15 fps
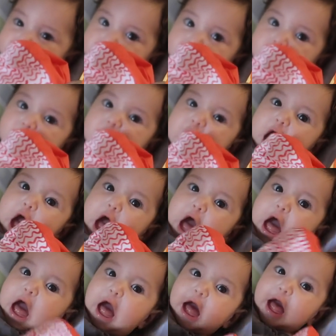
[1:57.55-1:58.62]
to 4 month
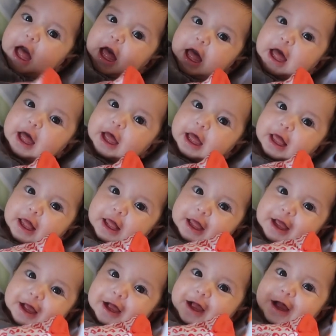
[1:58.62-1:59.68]
box and
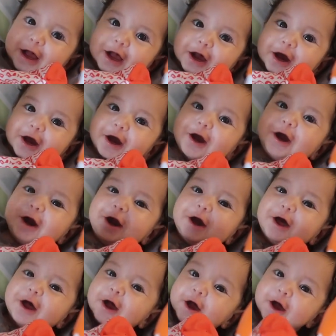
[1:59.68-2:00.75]
he loves
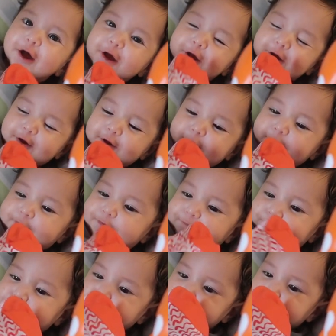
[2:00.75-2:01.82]
it. Makes
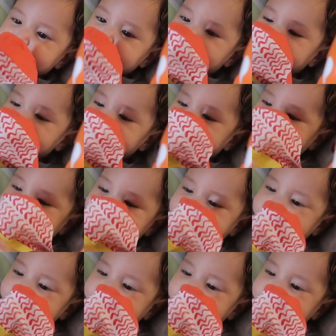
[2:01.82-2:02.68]
noise and he just tries to